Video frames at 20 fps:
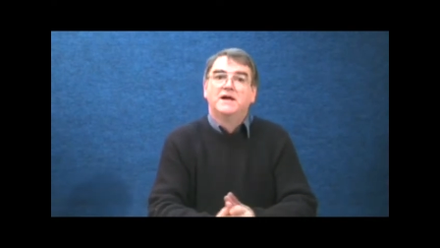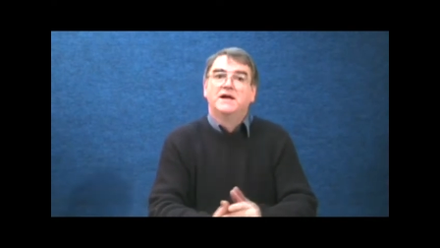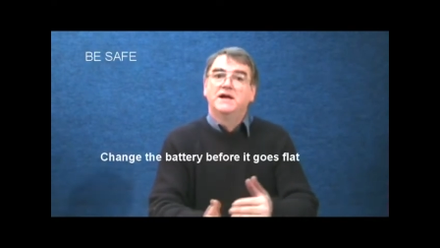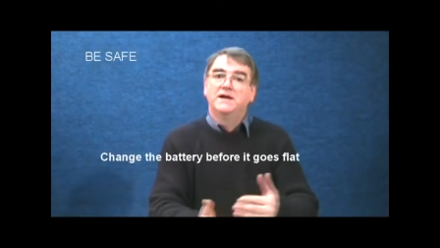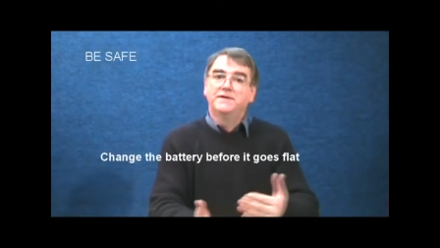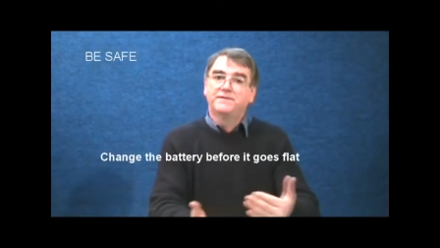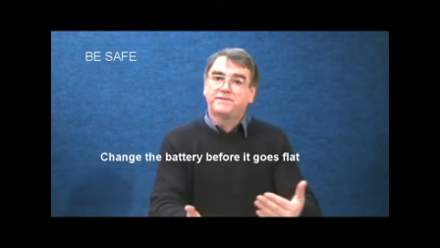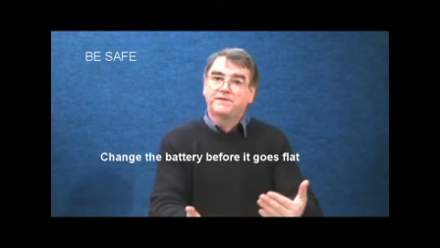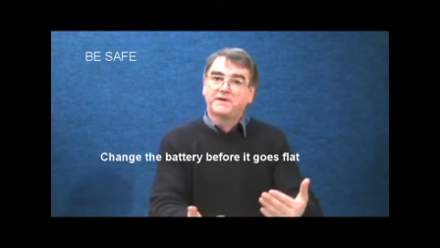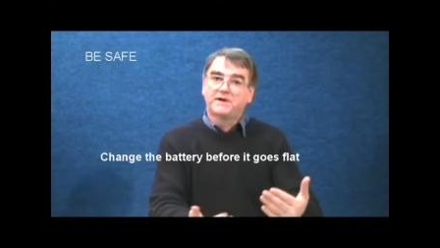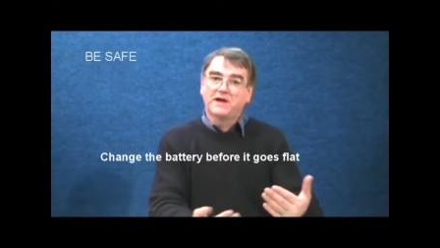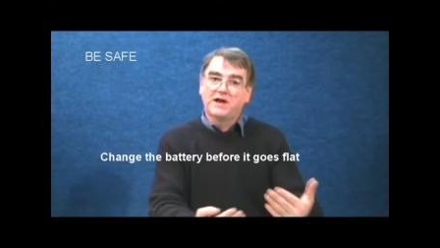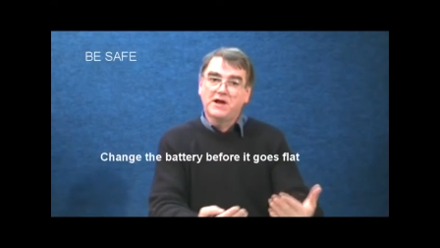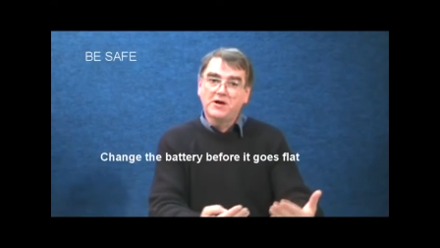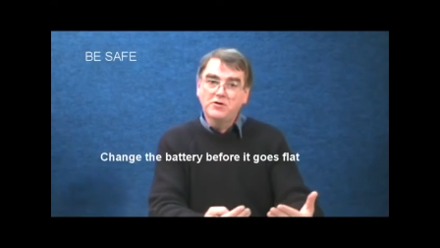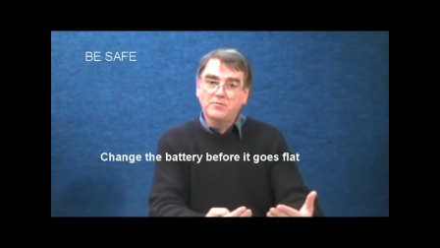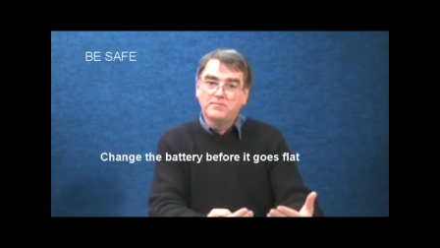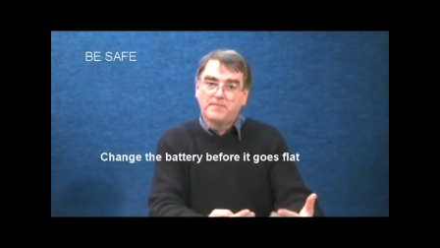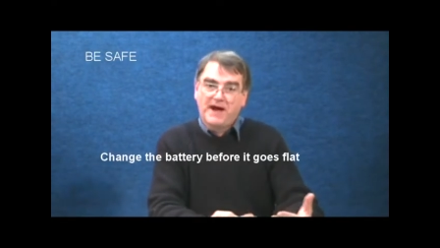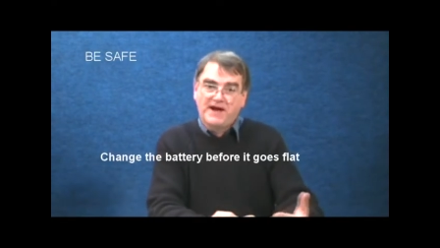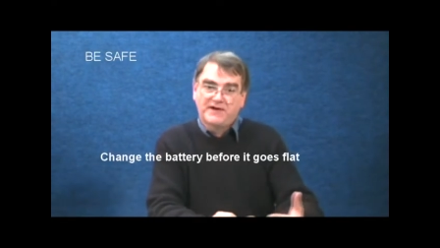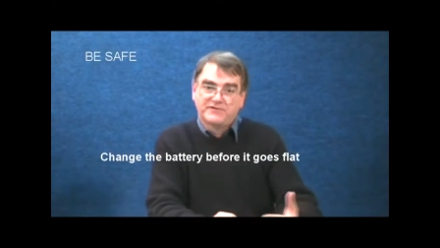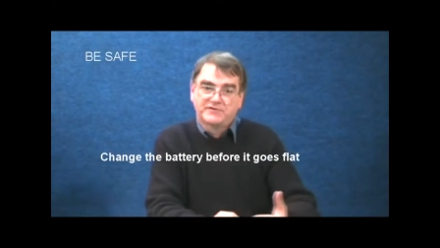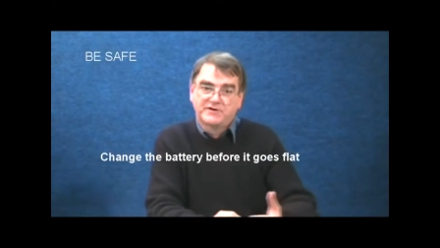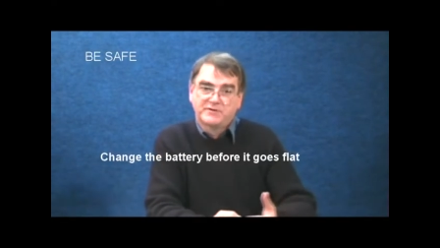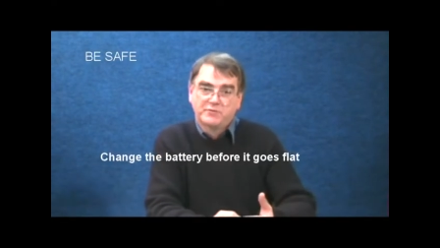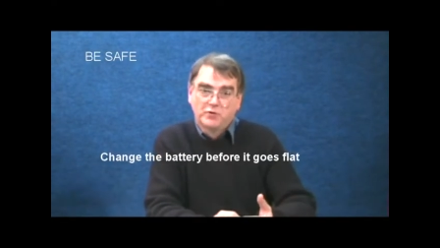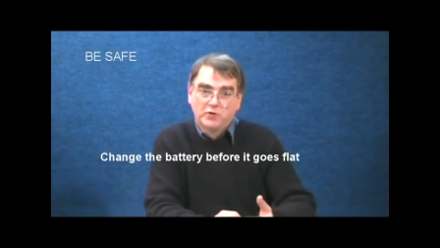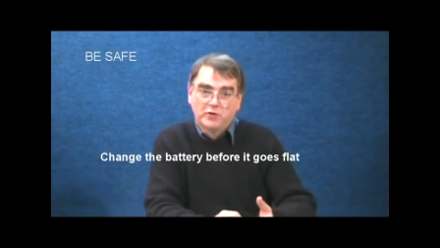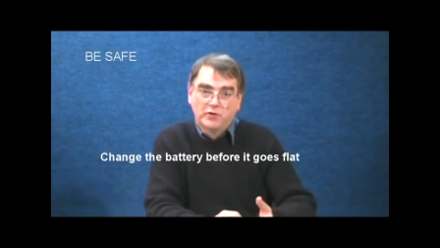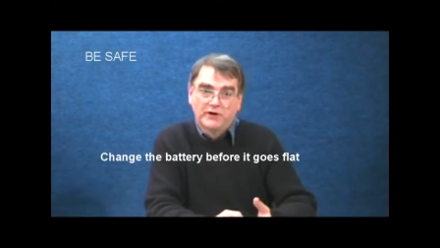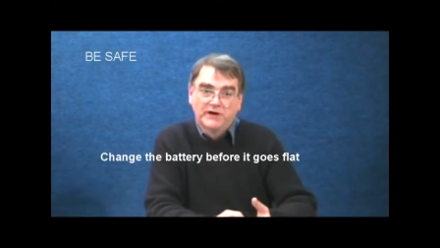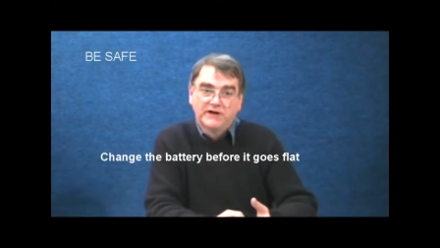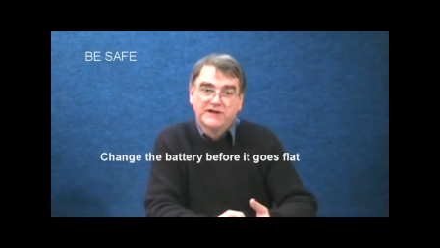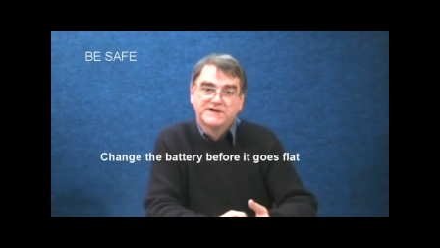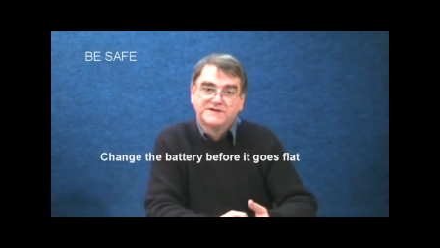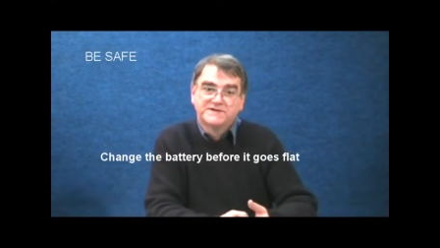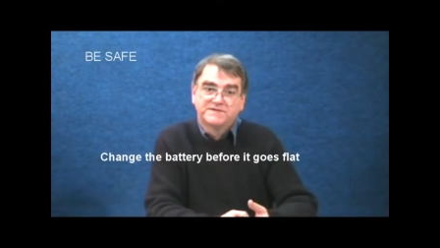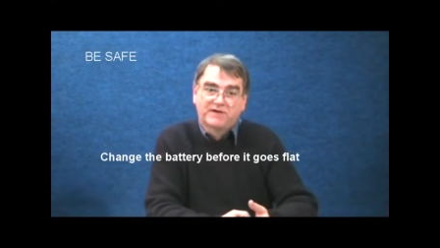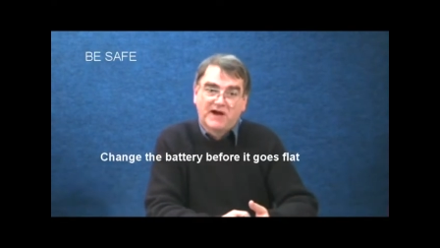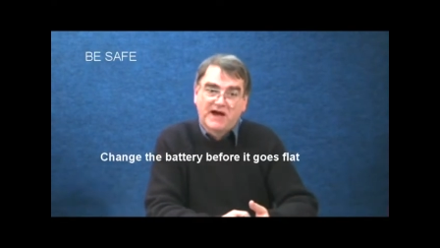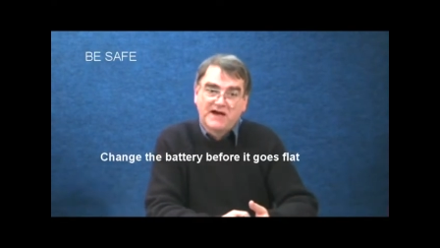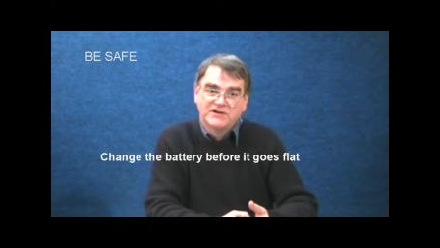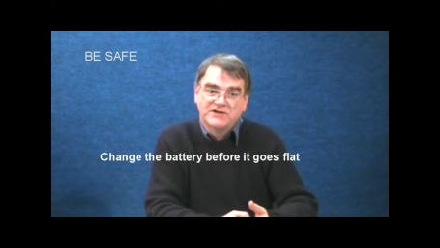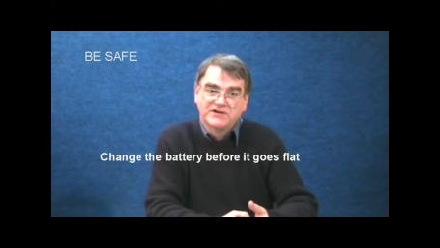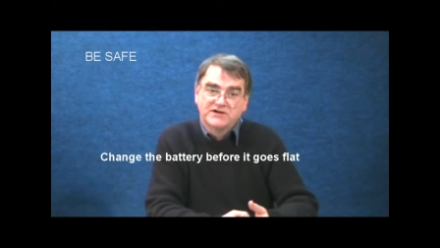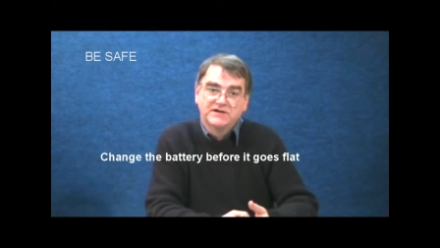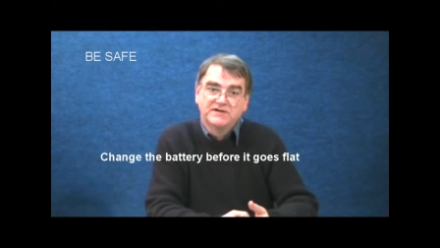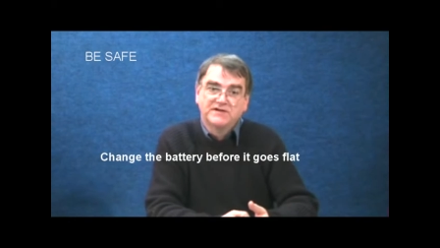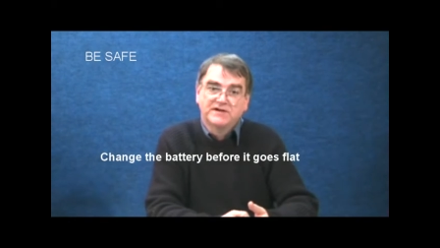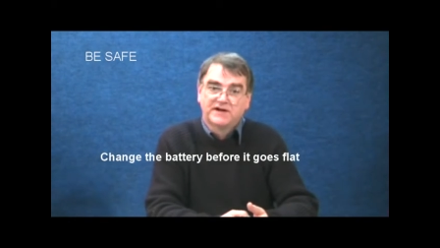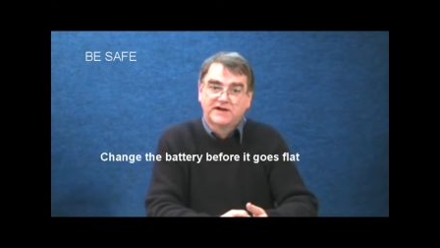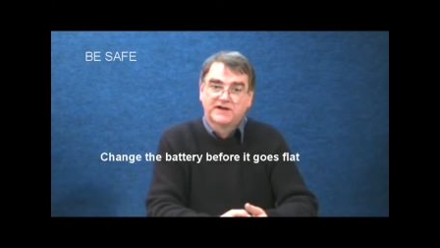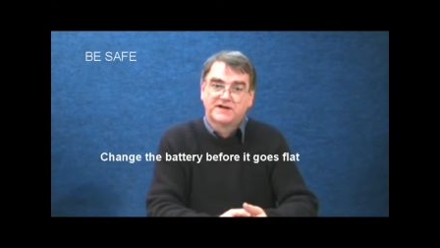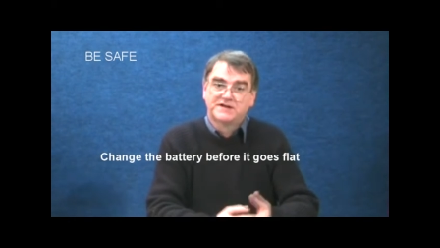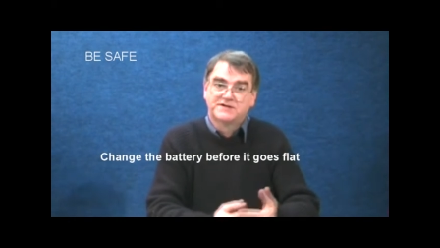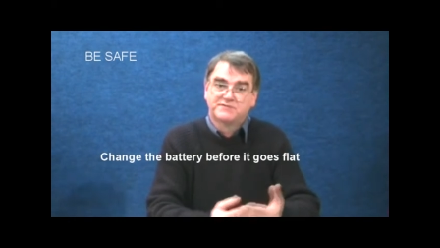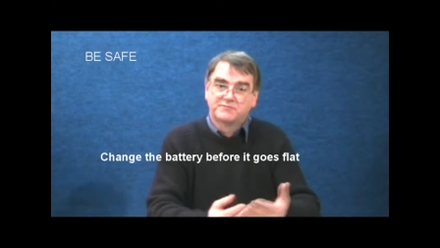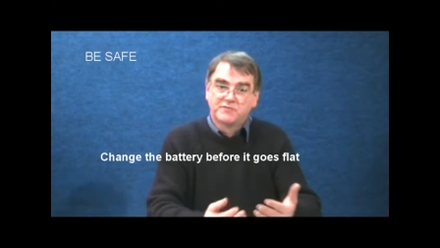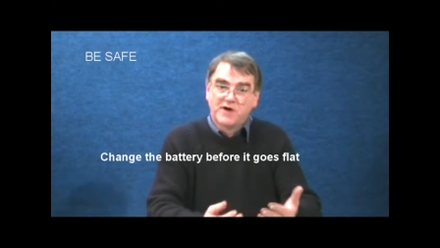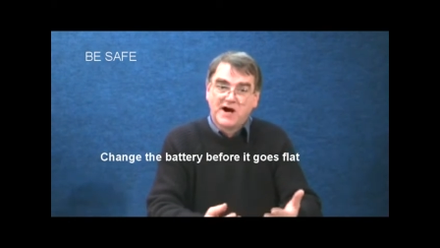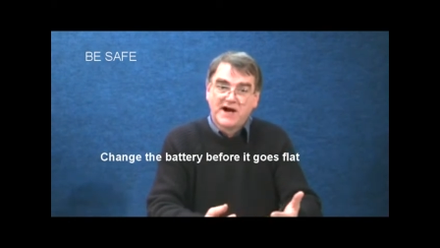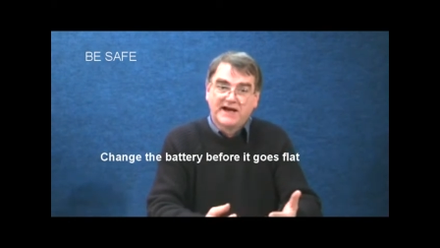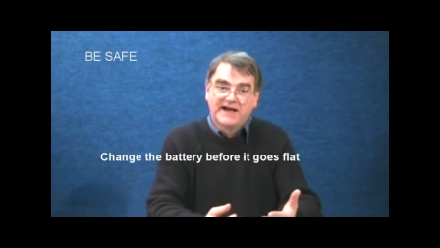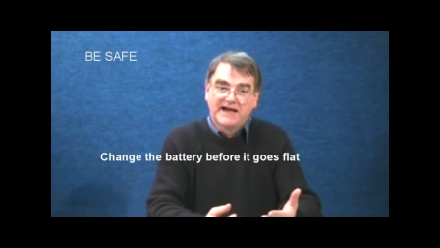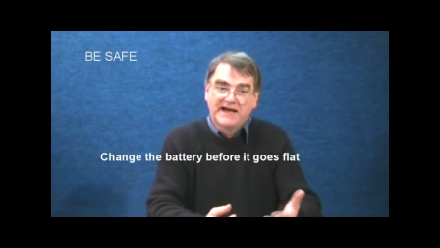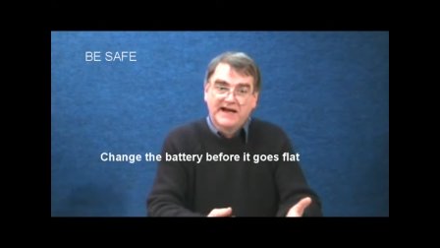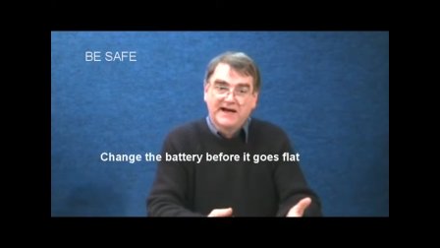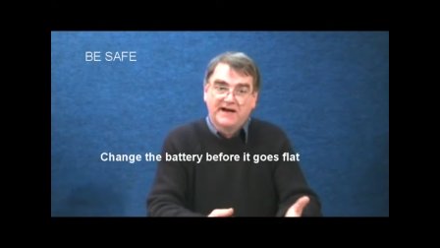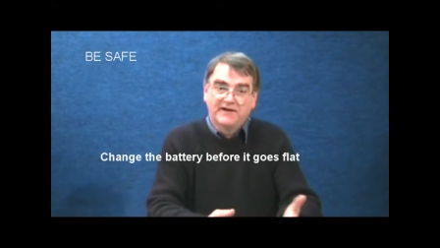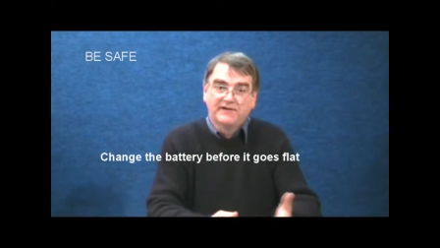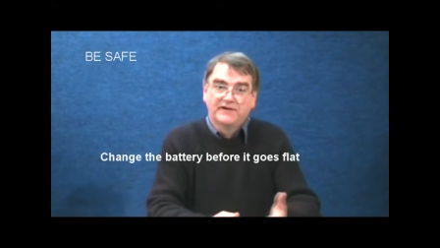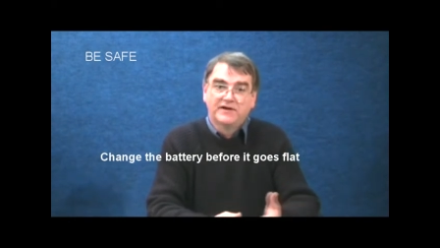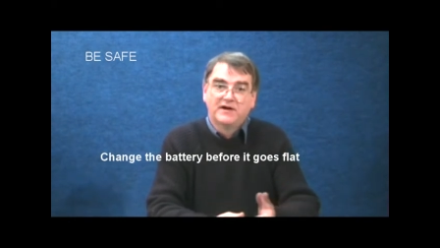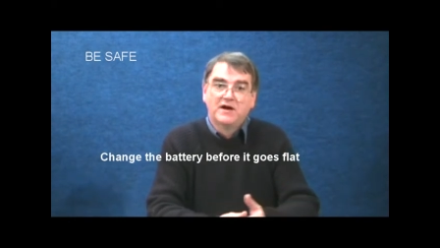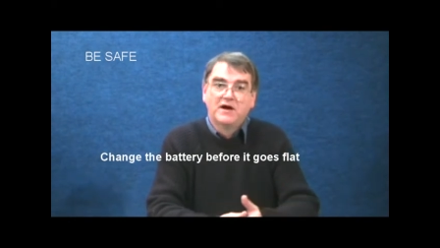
If the low battery warning is flashing that it is running out,